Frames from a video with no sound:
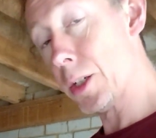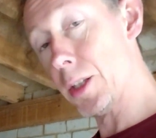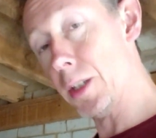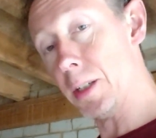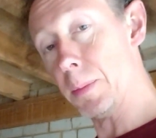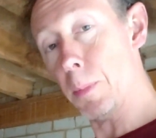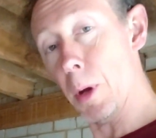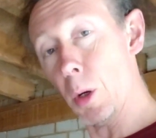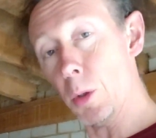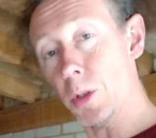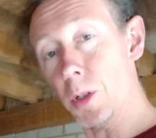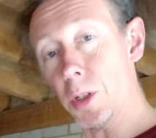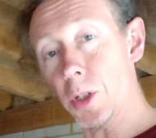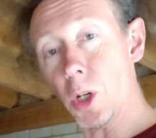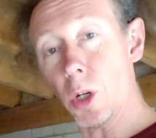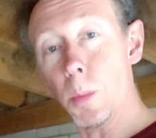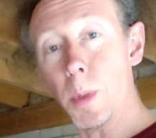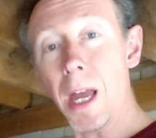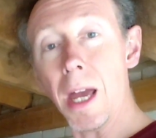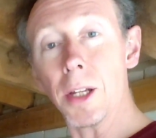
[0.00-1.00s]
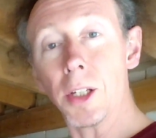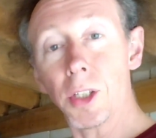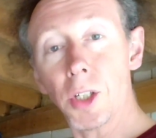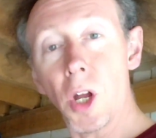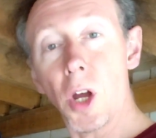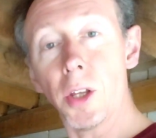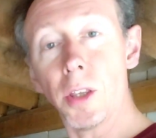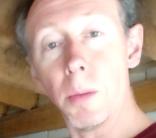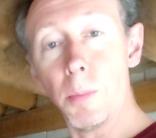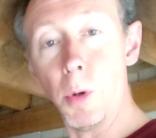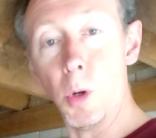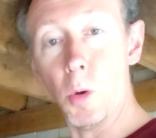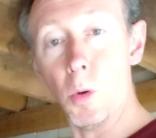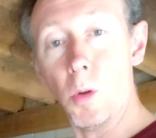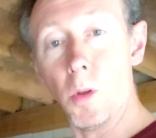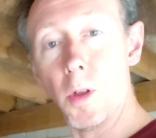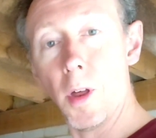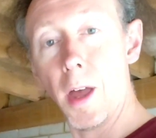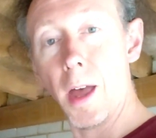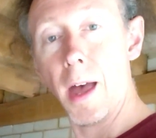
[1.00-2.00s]
so this motor is going to be outside the
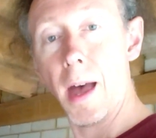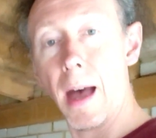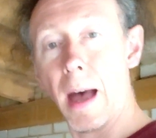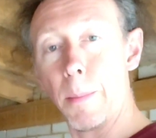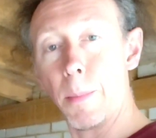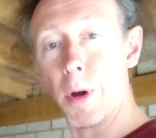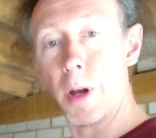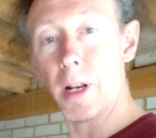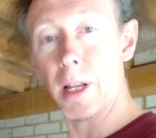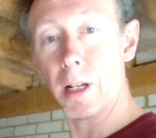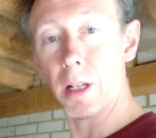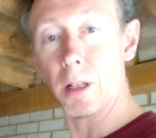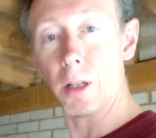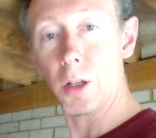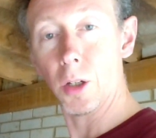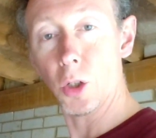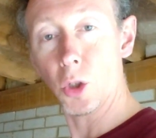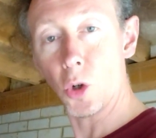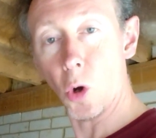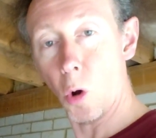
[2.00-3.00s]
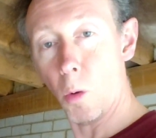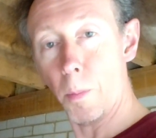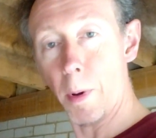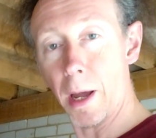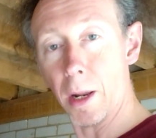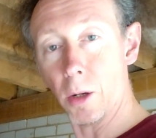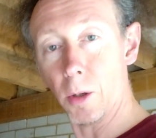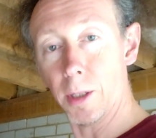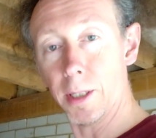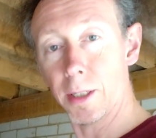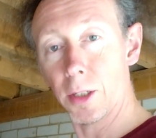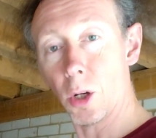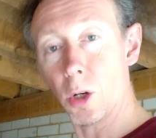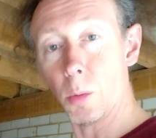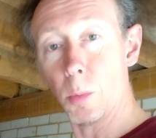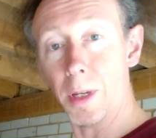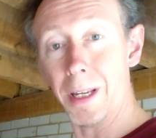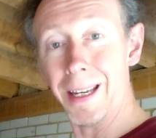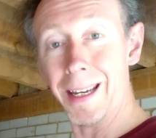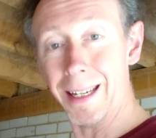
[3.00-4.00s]
booth and my little control panel is going
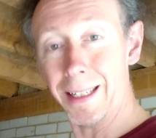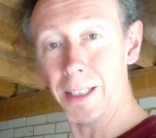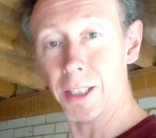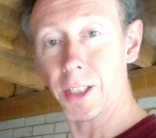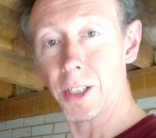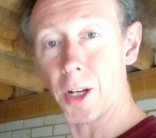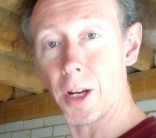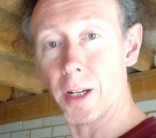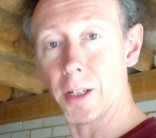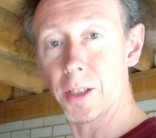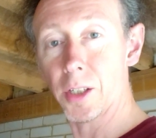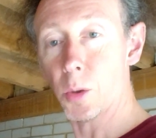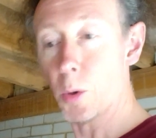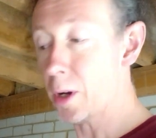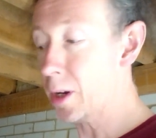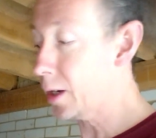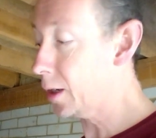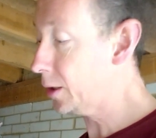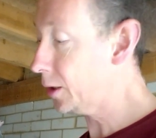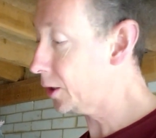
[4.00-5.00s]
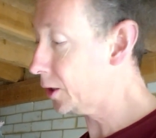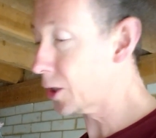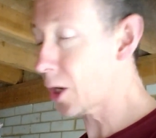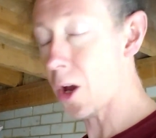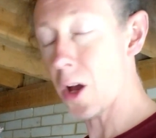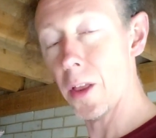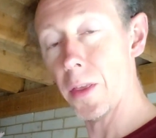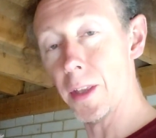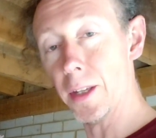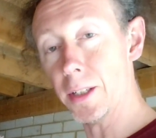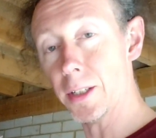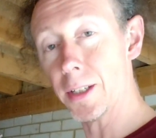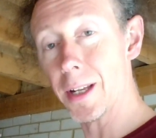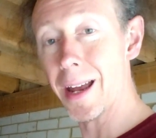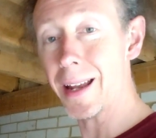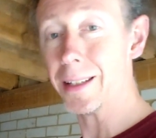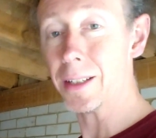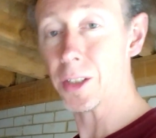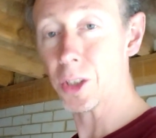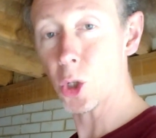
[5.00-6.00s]
to be inside so I can start this
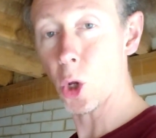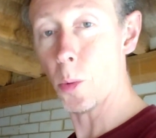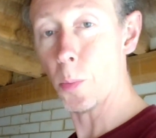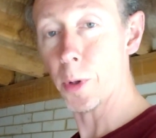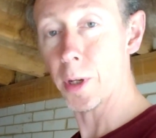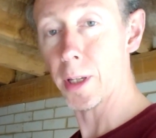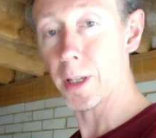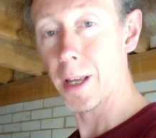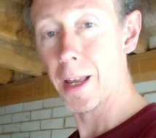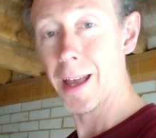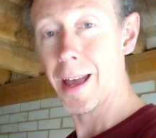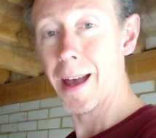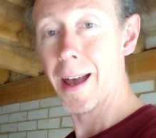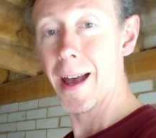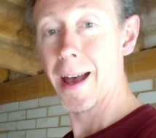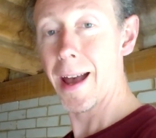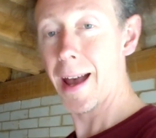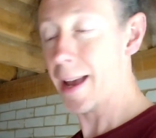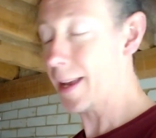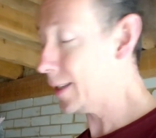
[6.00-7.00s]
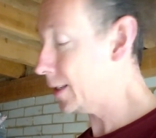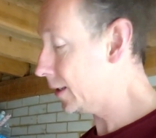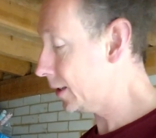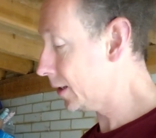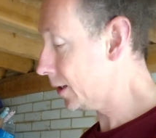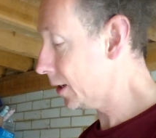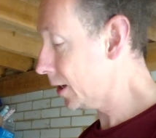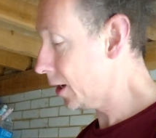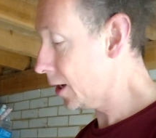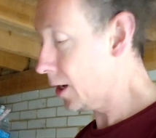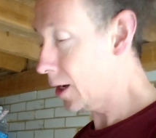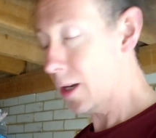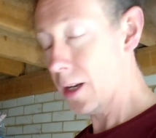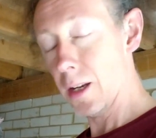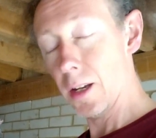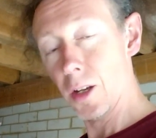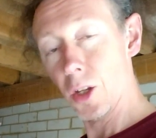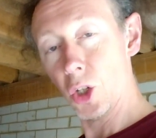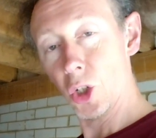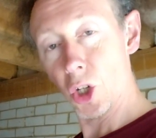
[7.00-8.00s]
and stop it and
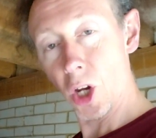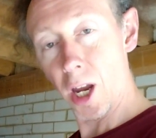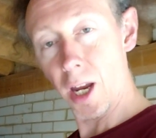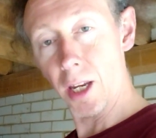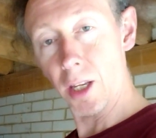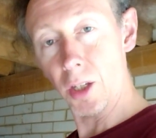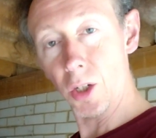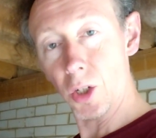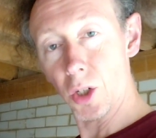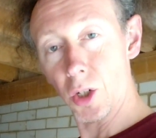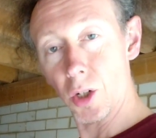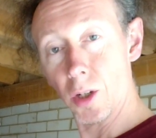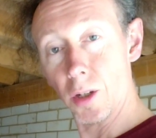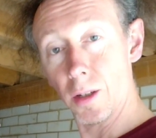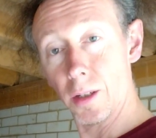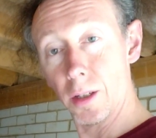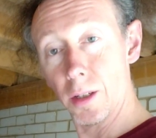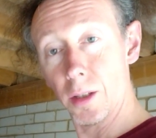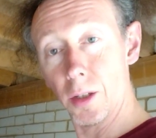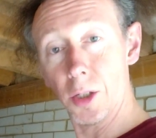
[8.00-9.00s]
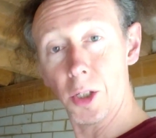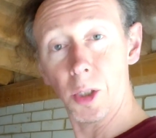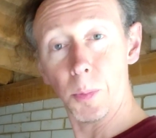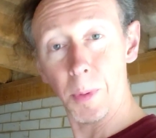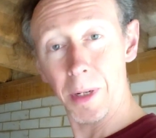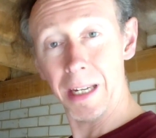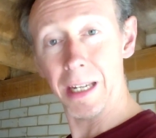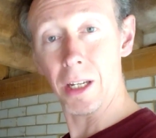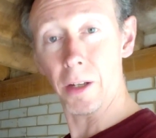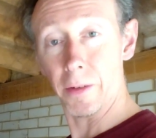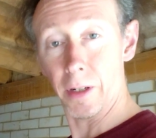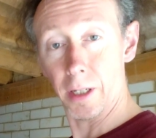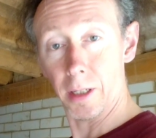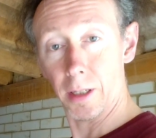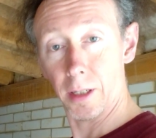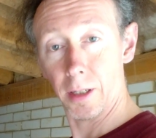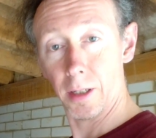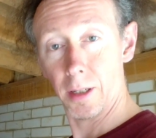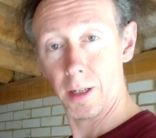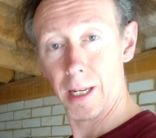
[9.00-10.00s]
change the speed of
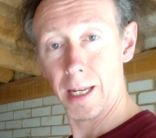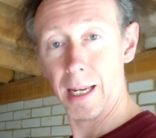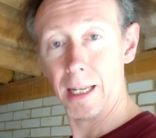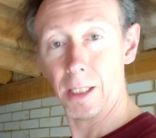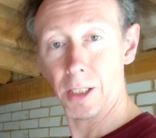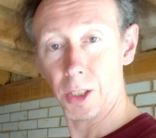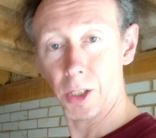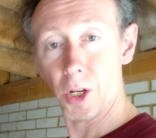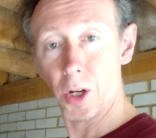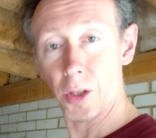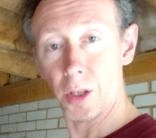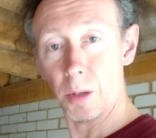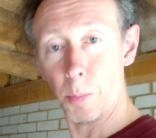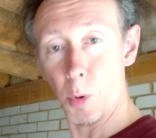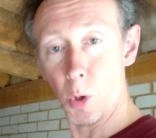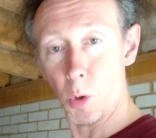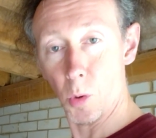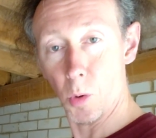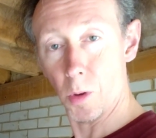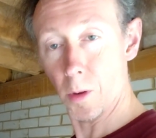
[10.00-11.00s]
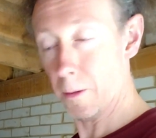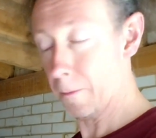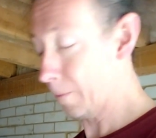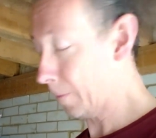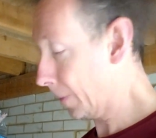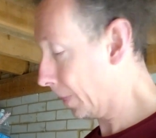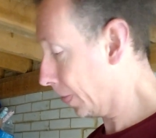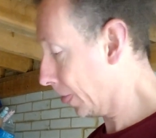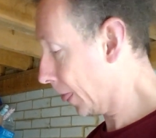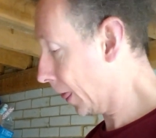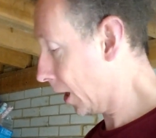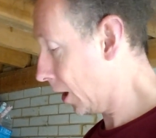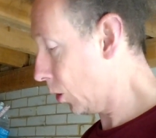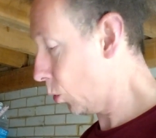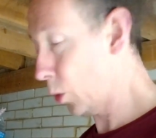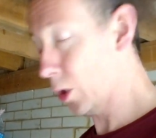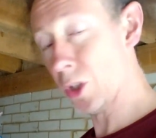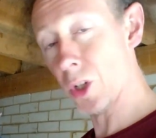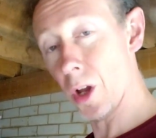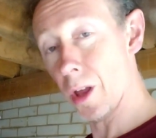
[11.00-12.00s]
it inside the booth,
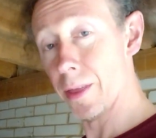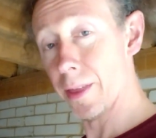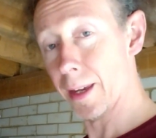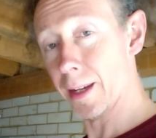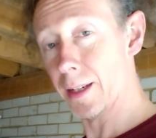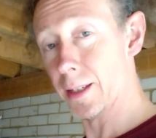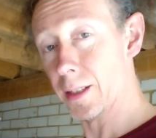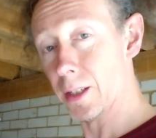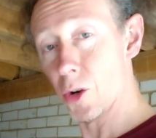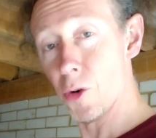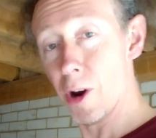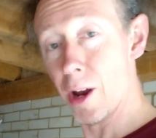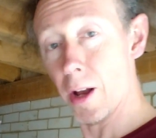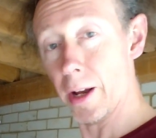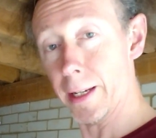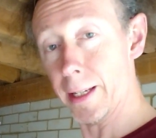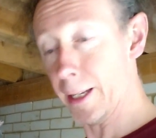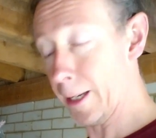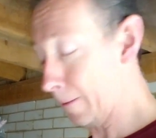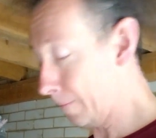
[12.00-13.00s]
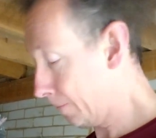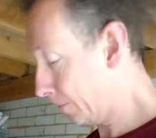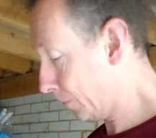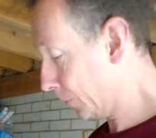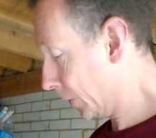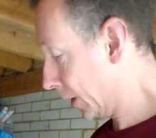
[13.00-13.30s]
which I think is a great idea.